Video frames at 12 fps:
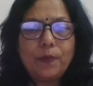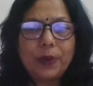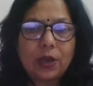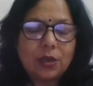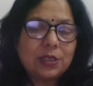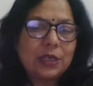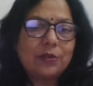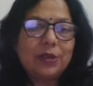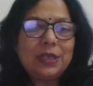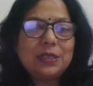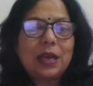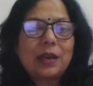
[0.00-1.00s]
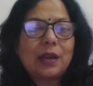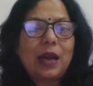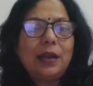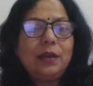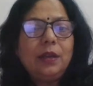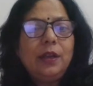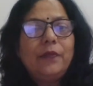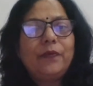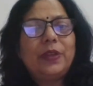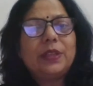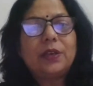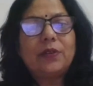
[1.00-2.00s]
Because the trees are cut,
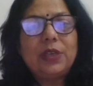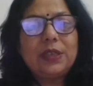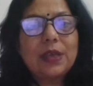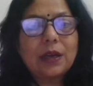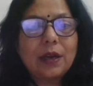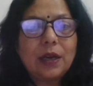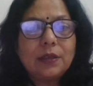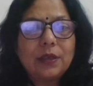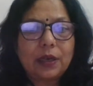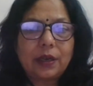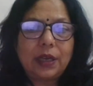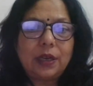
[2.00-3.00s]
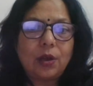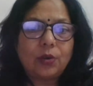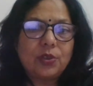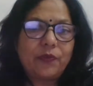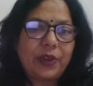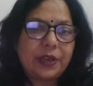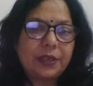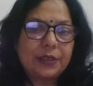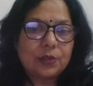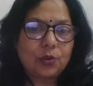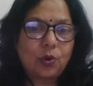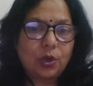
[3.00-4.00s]
when the trees are cut, the greenhouse effect
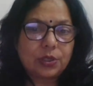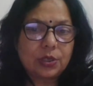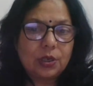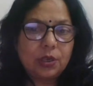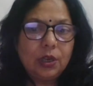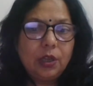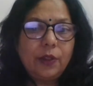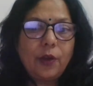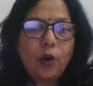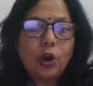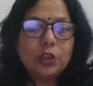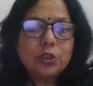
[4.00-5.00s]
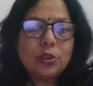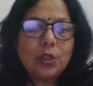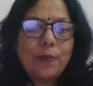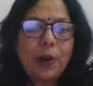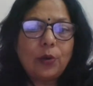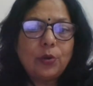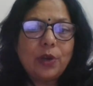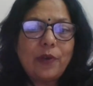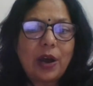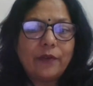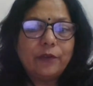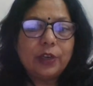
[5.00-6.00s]
is caused. Also, the amount of
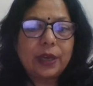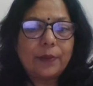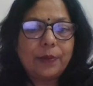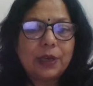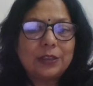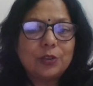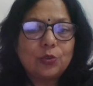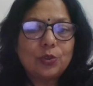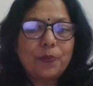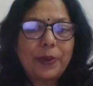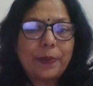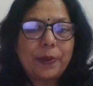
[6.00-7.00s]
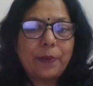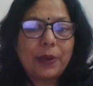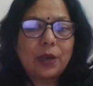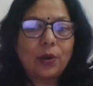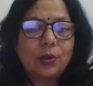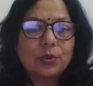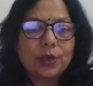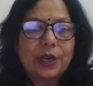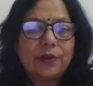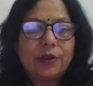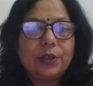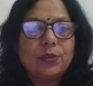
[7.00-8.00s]
harmful chemicals used in paper making also
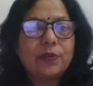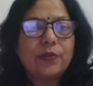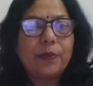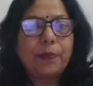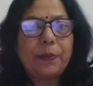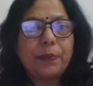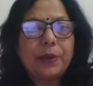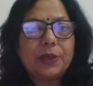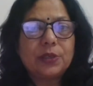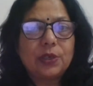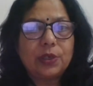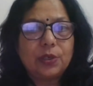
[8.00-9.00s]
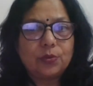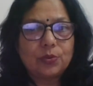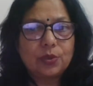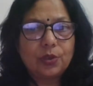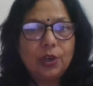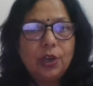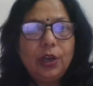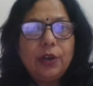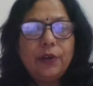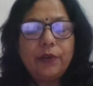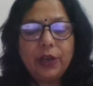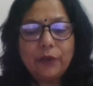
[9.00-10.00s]
get reduced if the paper is reduced.
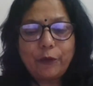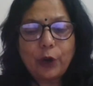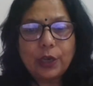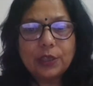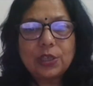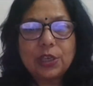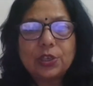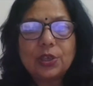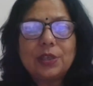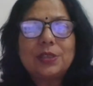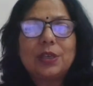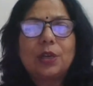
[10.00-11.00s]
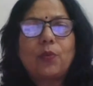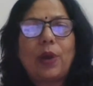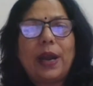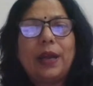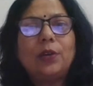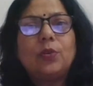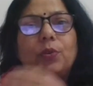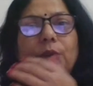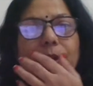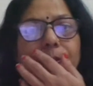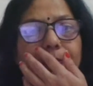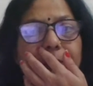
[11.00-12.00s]
Reforestation is required to
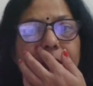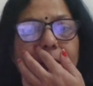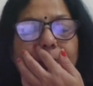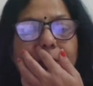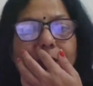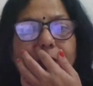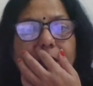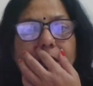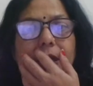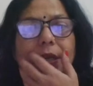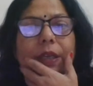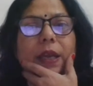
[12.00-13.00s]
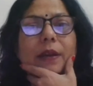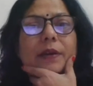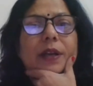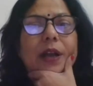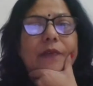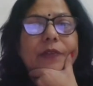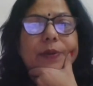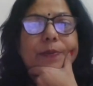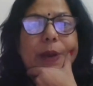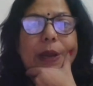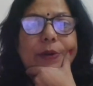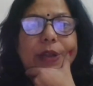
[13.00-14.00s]
keep the fertility and recovering
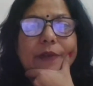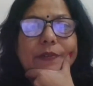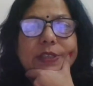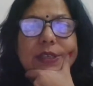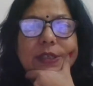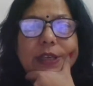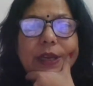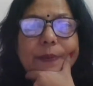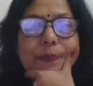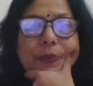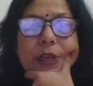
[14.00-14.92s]
biodiversity.